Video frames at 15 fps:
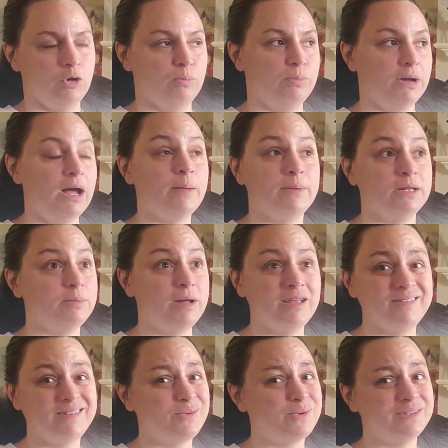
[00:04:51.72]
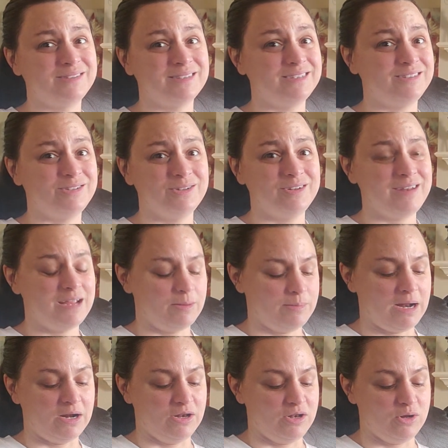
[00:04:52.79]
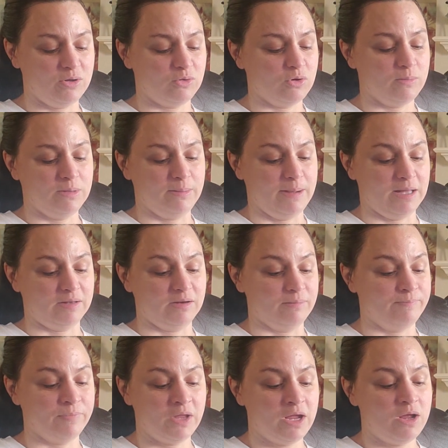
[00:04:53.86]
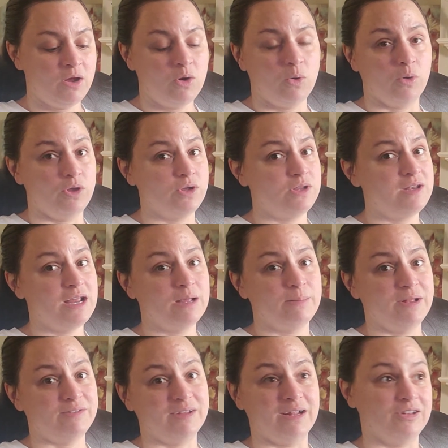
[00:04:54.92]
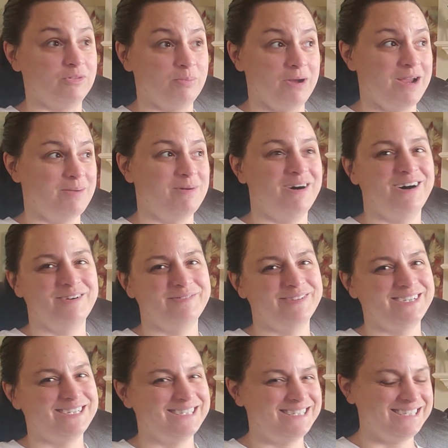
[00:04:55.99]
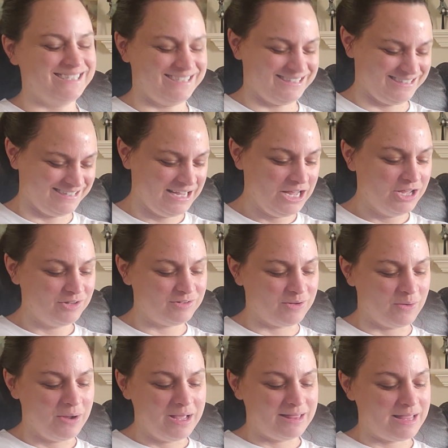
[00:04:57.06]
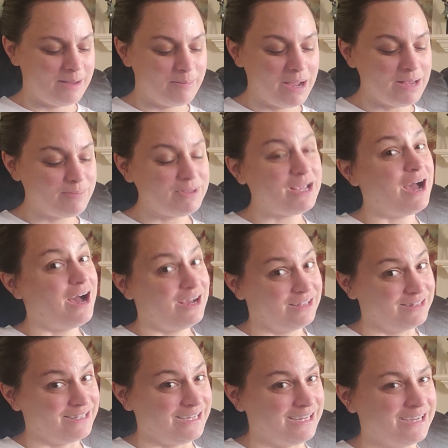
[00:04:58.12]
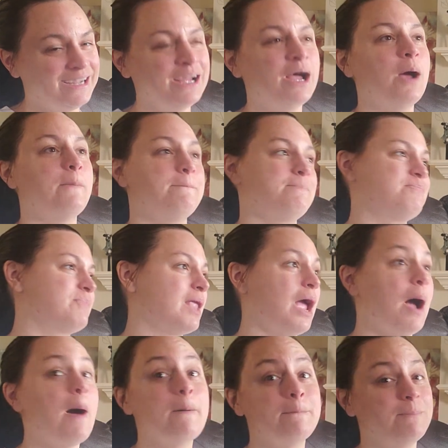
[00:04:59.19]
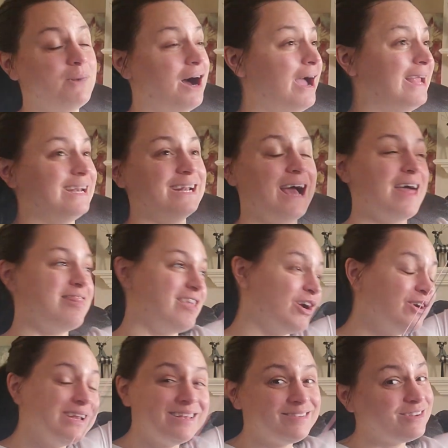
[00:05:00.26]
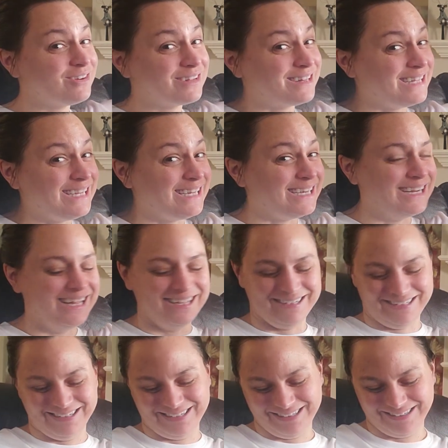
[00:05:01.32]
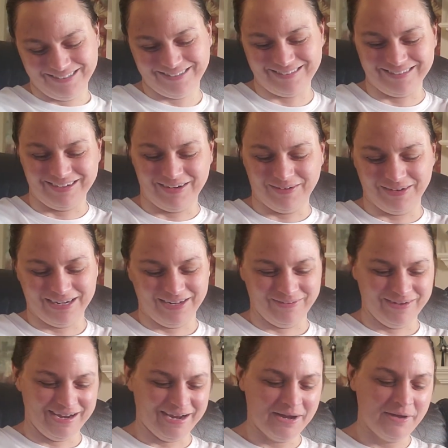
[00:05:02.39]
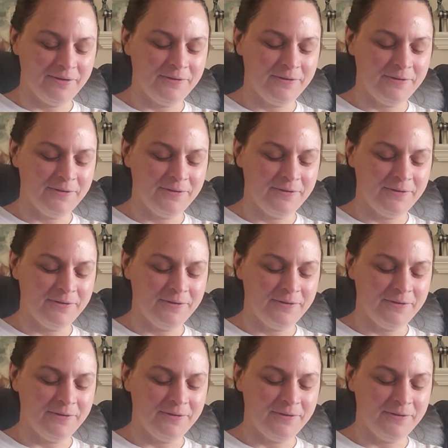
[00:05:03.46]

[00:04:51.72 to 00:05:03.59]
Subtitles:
but the plastic ones, at least you can take them down and you can throw them in the bathtub, or you can take them outside and spray them on. So they might be ugly, but they're easier to clean. So anyway,